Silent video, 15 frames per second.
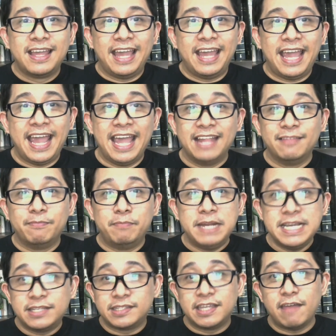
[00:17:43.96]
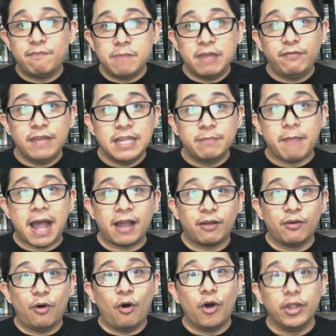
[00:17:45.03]
and please give me feedback
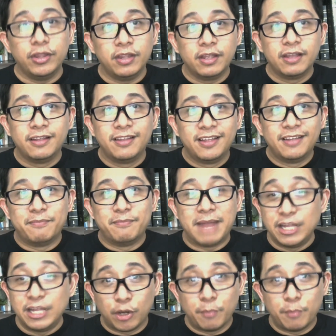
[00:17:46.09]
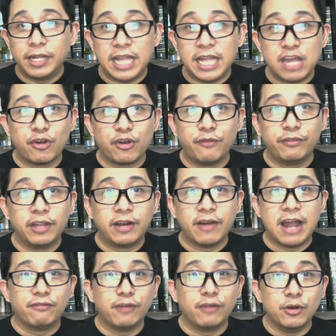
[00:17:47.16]
on my interpretation of the
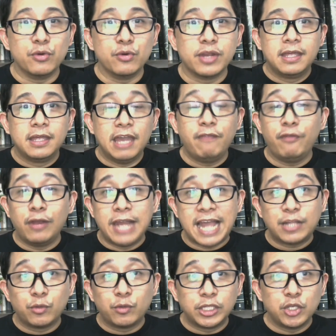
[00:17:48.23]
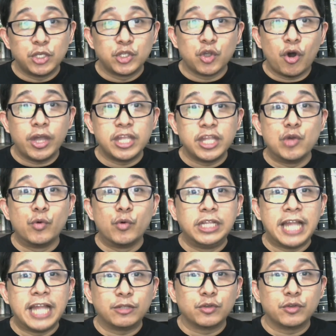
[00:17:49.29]
Granfalloon. If you liked what you saw and you would
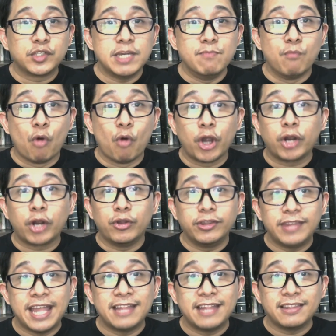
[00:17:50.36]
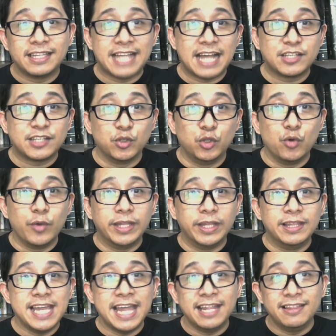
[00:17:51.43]
like to see more content that has to do with
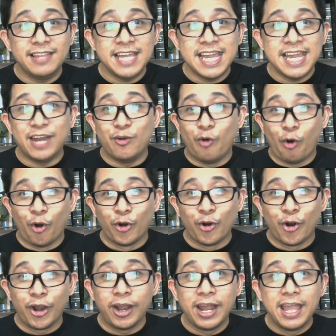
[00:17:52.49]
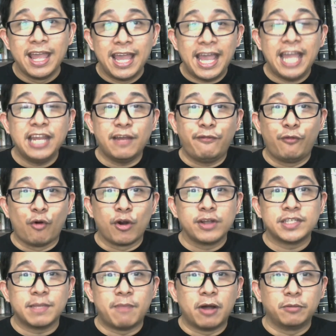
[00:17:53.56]
D&D and horror, and of
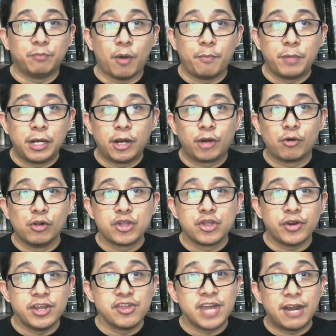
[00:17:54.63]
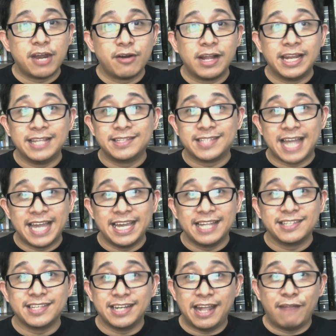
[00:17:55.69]
course about popular culture in general and
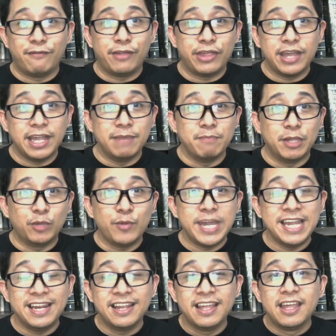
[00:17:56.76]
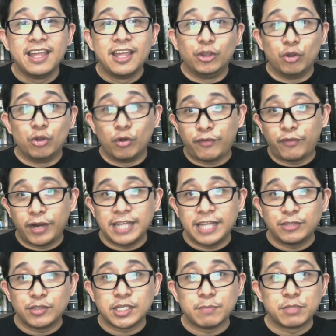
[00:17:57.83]
science and everything in between, don't forget
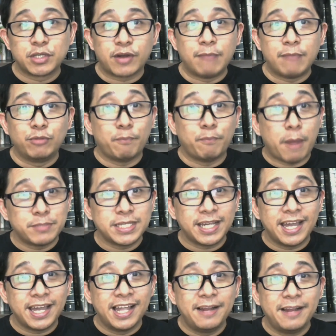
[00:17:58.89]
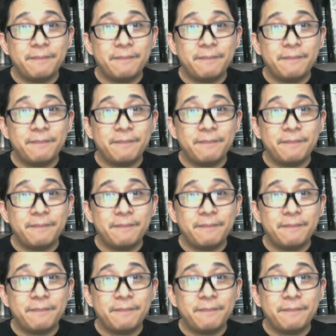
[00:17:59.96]
to subscribe to PopScicle